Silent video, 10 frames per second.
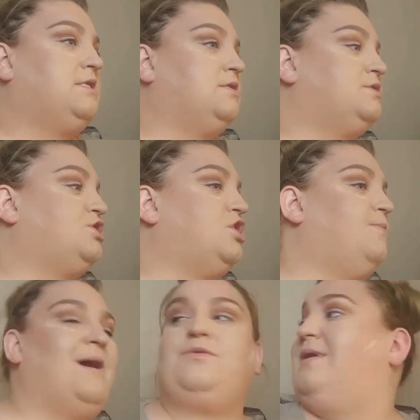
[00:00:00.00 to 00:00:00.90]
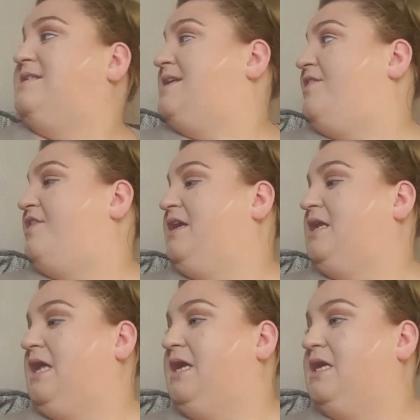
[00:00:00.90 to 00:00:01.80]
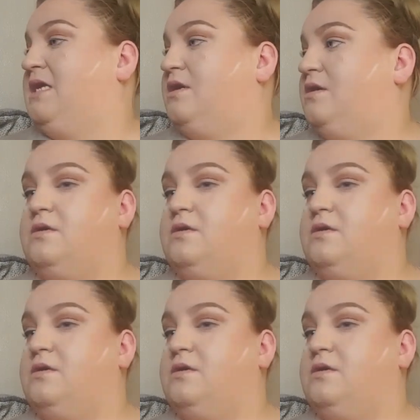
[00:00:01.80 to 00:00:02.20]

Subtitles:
isn't too bad. Where's that thing, Lee?